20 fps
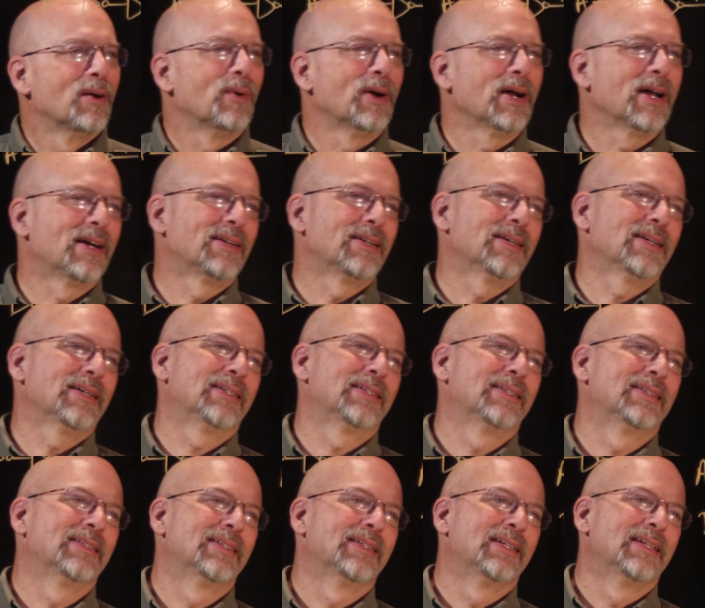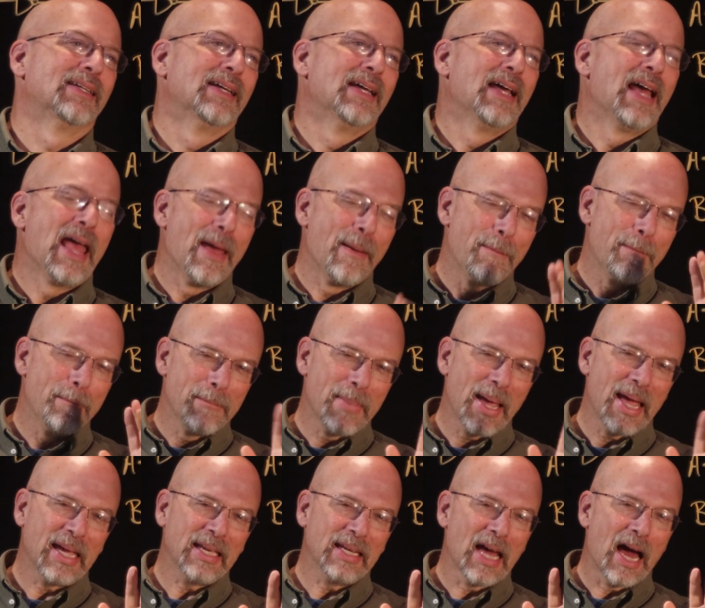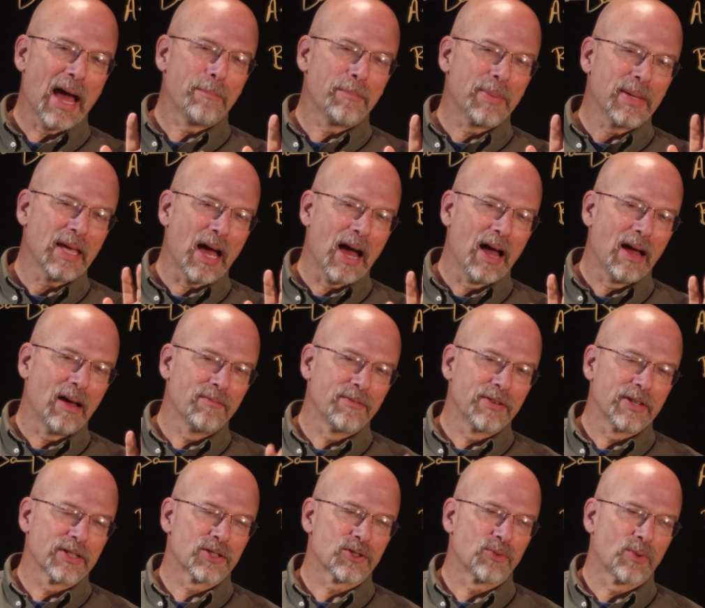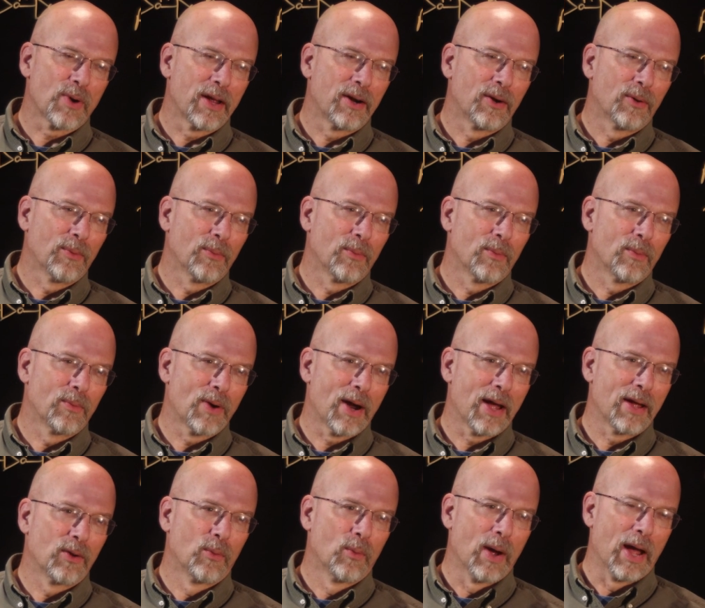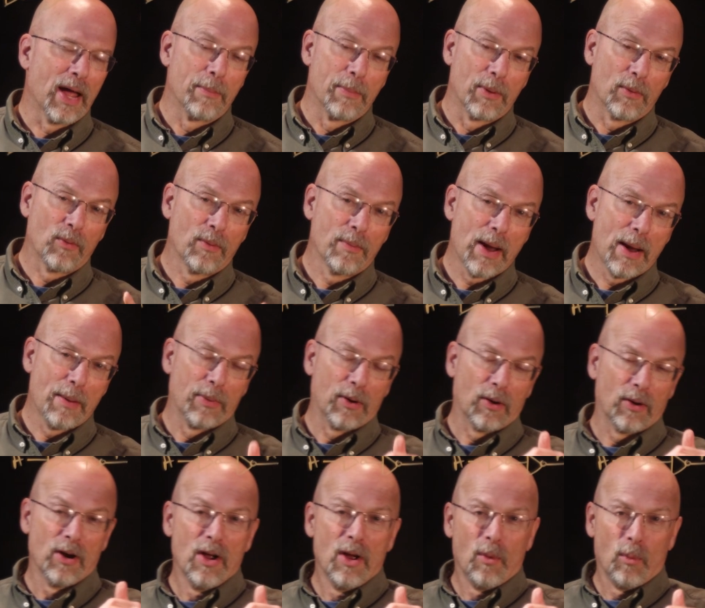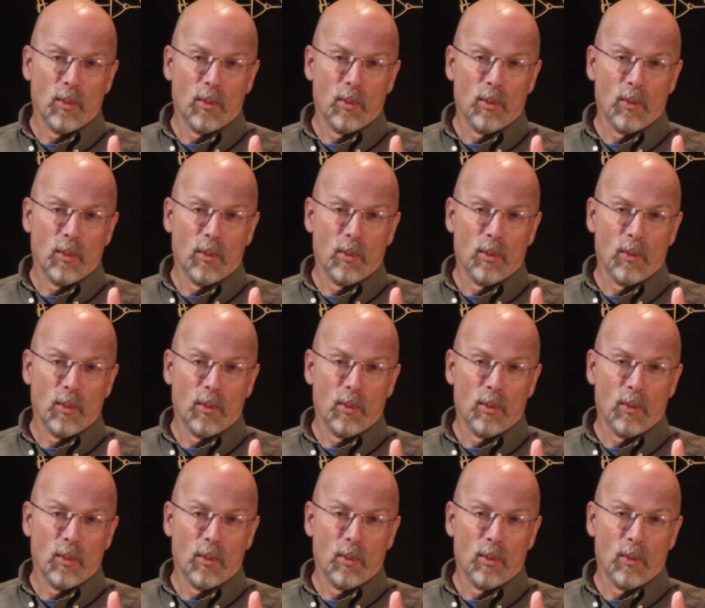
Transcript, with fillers: Well, it may not be obvious right away, but remember,